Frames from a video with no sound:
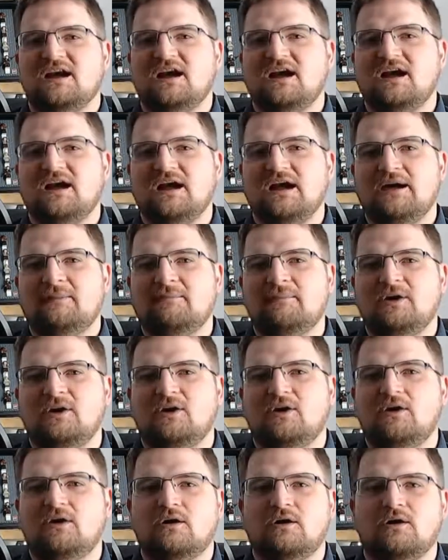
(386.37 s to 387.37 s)

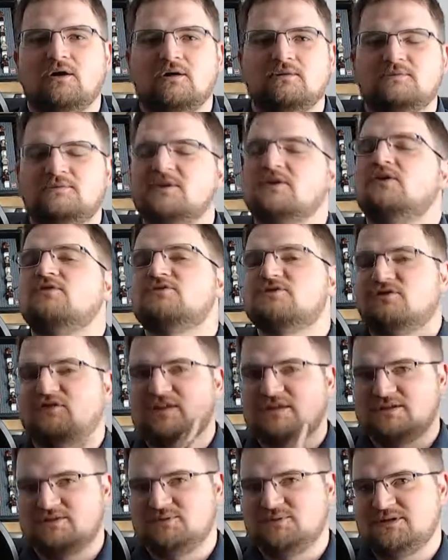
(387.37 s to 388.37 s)
Loads of
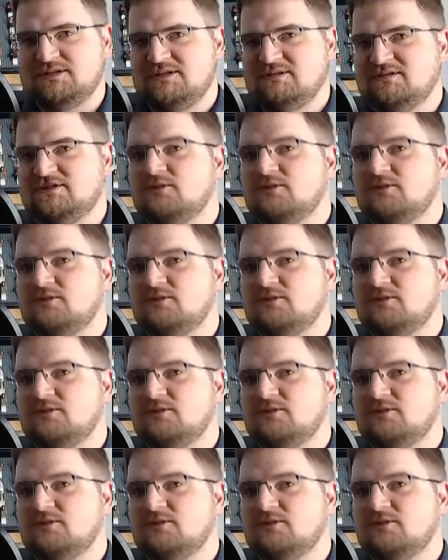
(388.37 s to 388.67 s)
things we didn't.